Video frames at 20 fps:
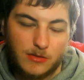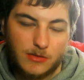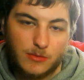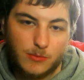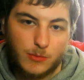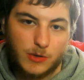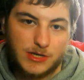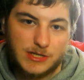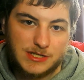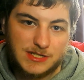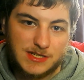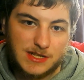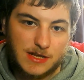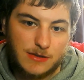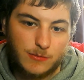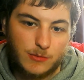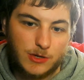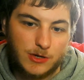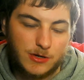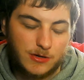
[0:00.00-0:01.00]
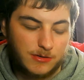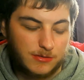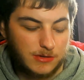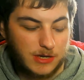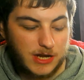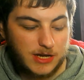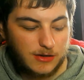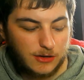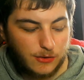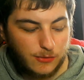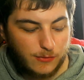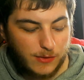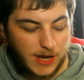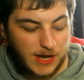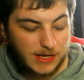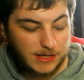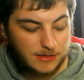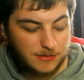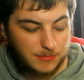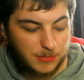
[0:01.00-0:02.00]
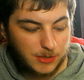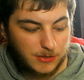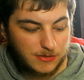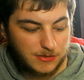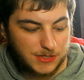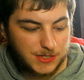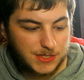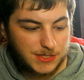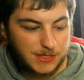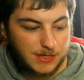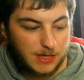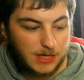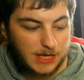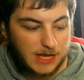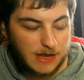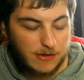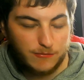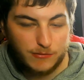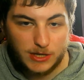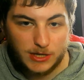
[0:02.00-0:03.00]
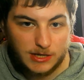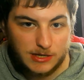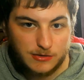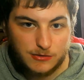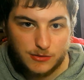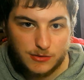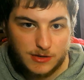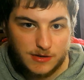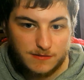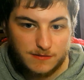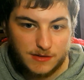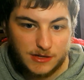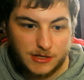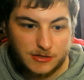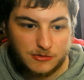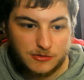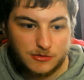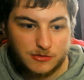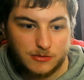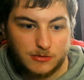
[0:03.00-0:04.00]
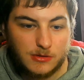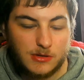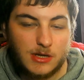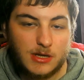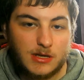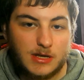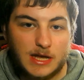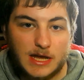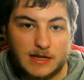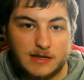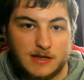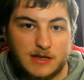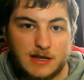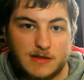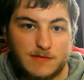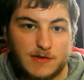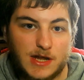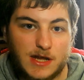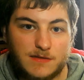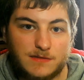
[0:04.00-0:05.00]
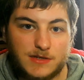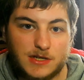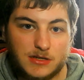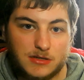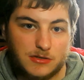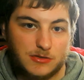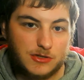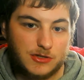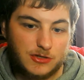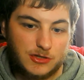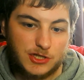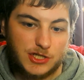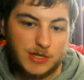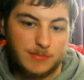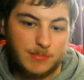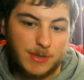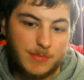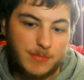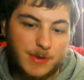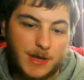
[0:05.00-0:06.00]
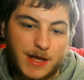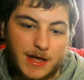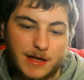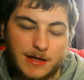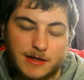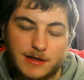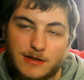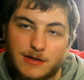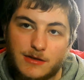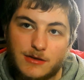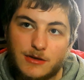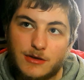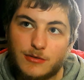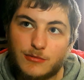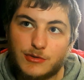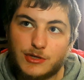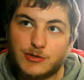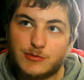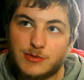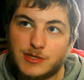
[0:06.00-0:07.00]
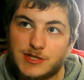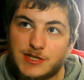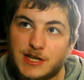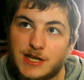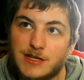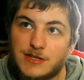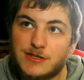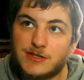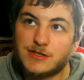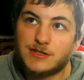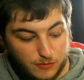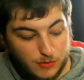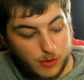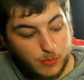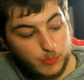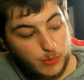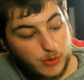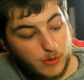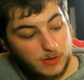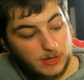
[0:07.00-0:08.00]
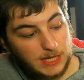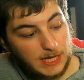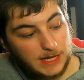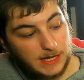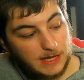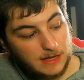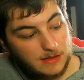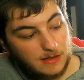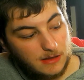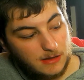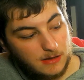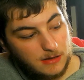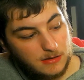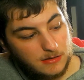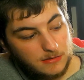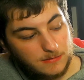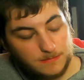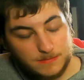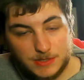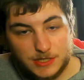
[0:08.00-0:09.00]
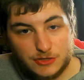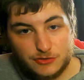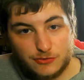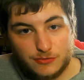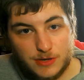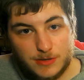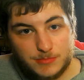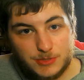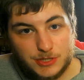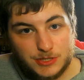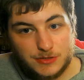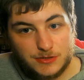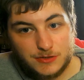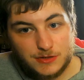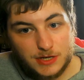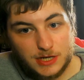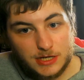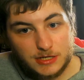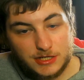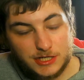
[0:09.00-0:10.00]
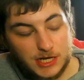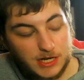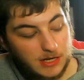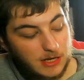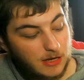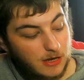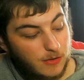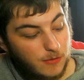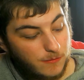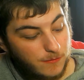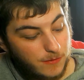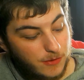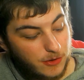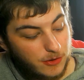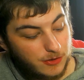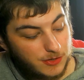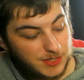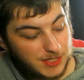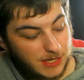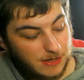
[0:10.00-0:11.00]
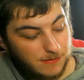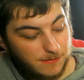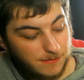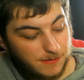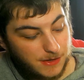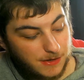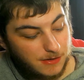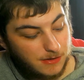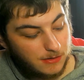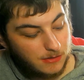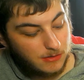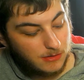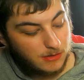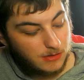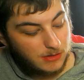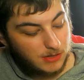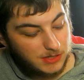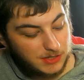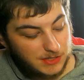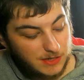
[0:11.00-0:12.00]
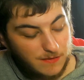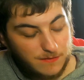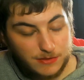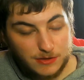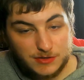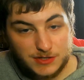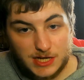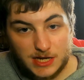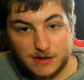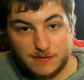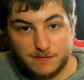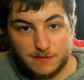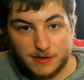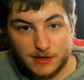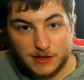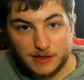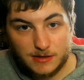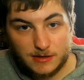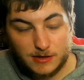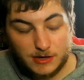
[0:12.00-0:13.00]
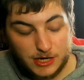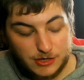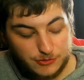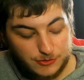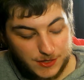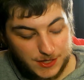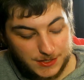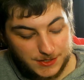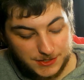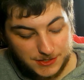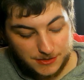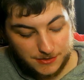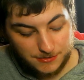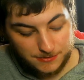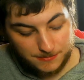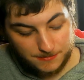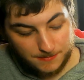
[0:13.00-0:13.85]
ones that were incorrect, because they can't really do anything, so I didn't even have to ship it back, which was nice. So I'll put a link in the description so you can check it out for yourself and see if there's anything that interests you.